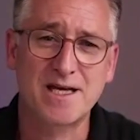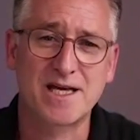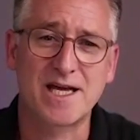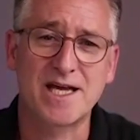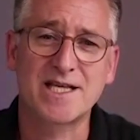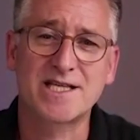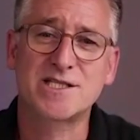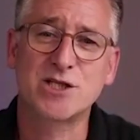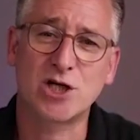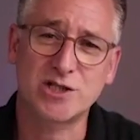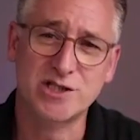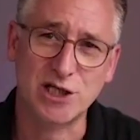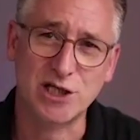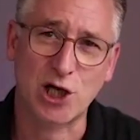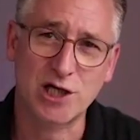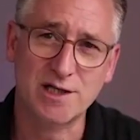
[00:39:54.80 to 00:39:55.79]
It's not a
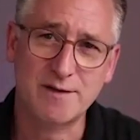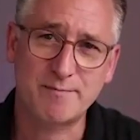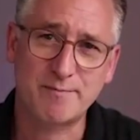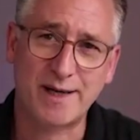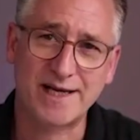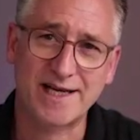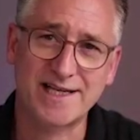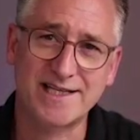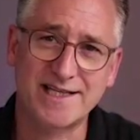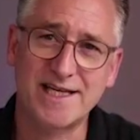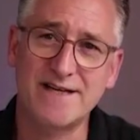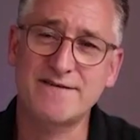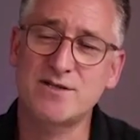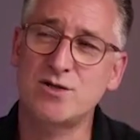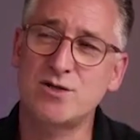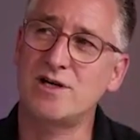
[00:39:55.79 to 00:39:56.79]
lot, but it
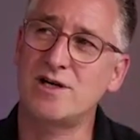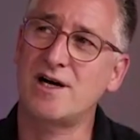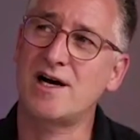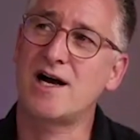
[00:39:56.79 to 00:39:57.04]
gives you